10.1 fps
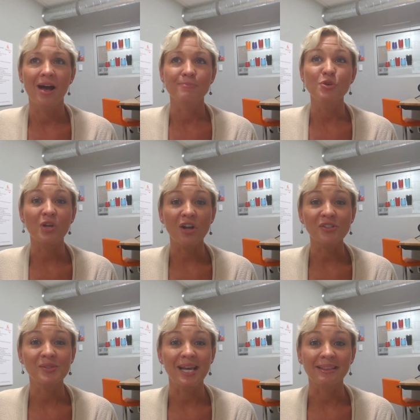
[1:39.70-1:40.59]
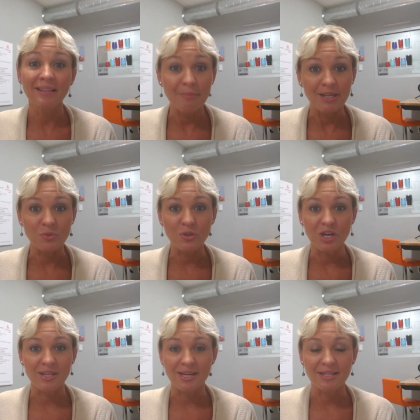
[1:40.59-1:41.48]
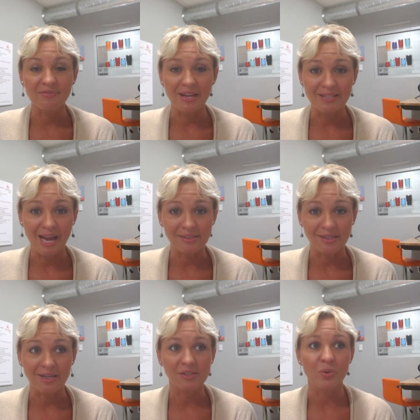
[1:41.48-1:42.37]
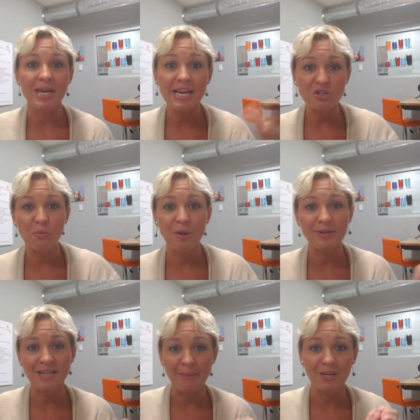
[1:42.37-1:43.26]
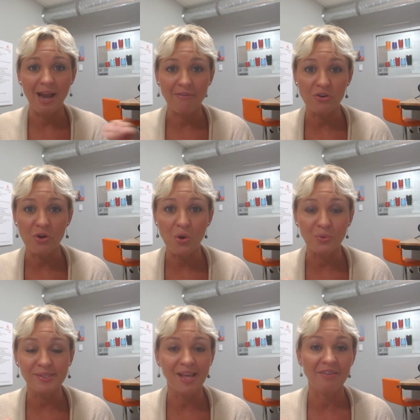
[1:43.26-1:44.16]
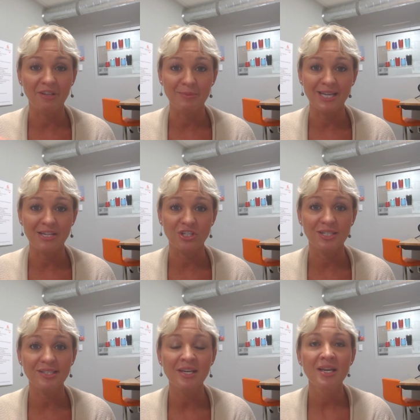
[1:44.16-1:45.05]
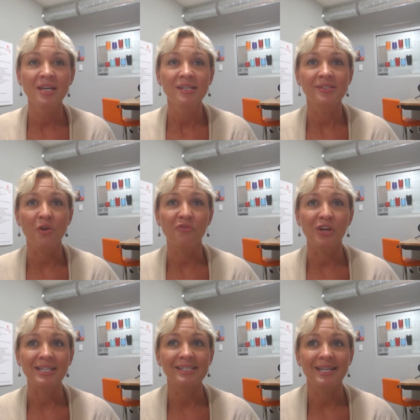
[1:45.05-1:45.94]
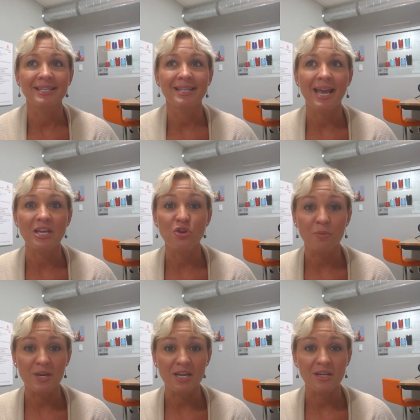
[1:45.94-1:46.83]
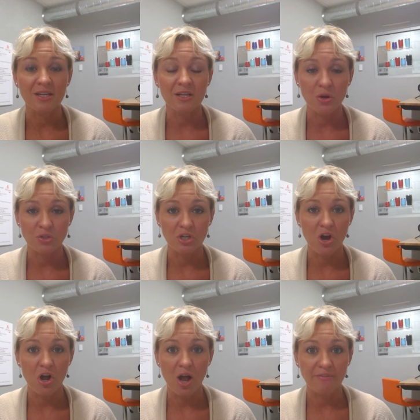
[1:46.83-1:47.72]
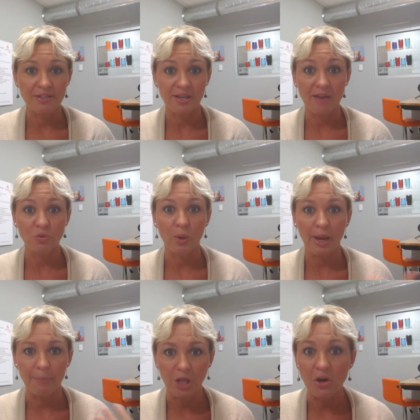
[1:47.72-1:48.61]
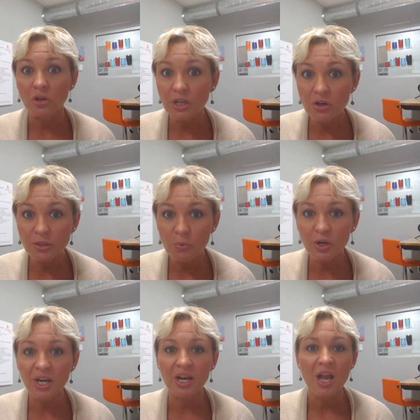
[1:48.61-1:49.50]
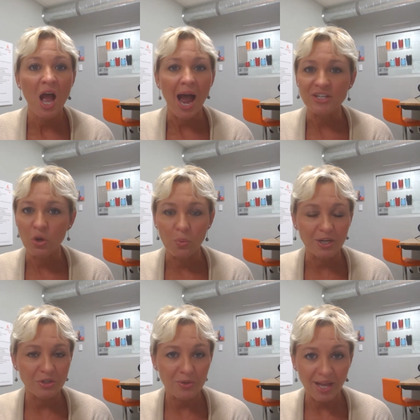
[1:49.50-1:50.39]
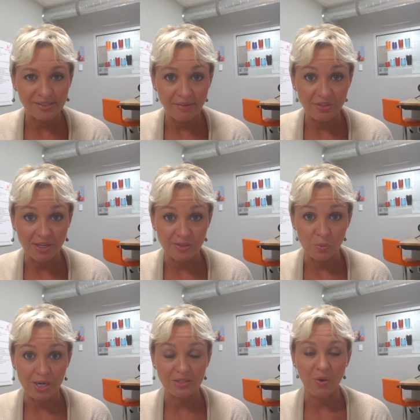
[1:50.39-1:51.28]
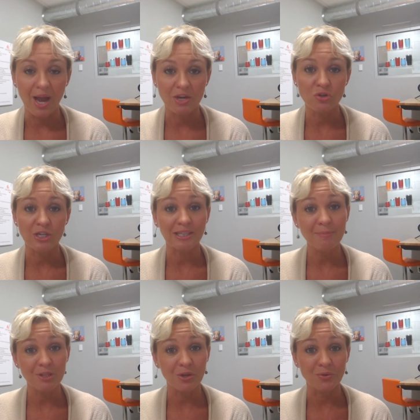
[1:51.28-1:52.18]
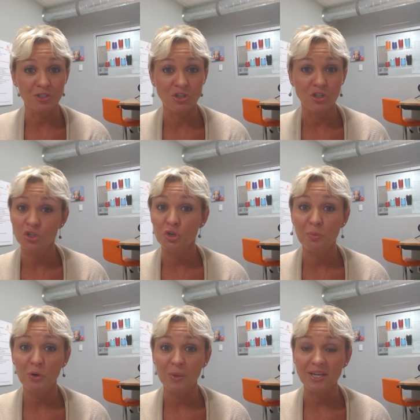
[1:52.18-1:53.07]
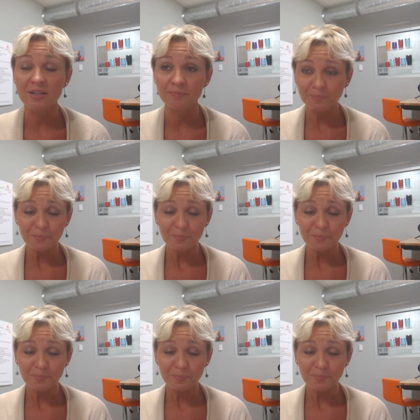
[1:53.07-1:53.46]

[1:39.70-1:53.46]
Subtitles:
You can also set limits, which I think is fantastic. So each appointment type can have their own set of limitations. So for instance, a European coaching call, obviously I have to wake up a lot earlier in the morning. I don't want to do that 7 days a week. So I usually limit those to just 2 per week.